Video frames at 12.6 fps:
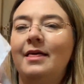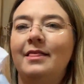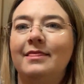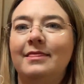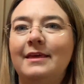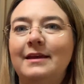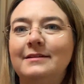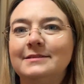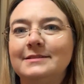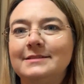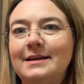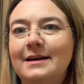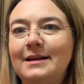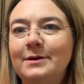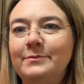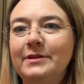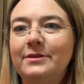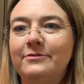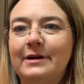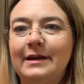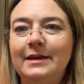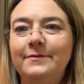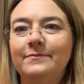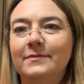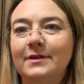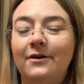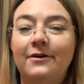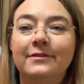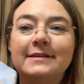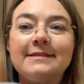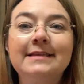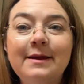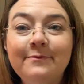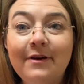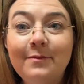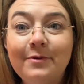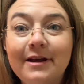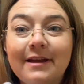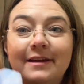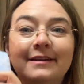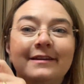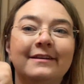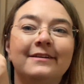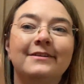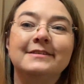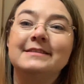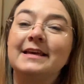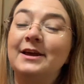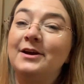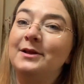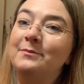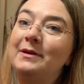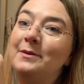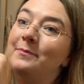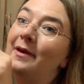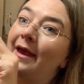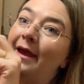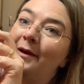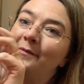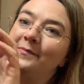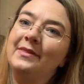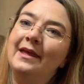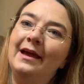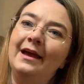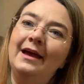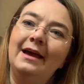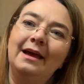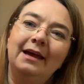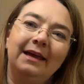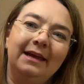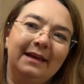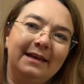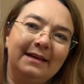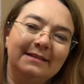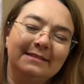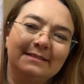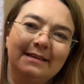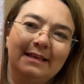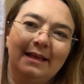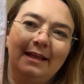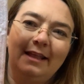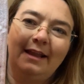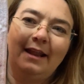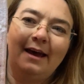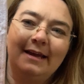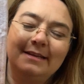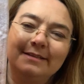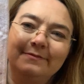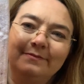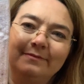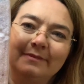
Then start number 3 on the same fabric, because they're going to be a pair, is Light.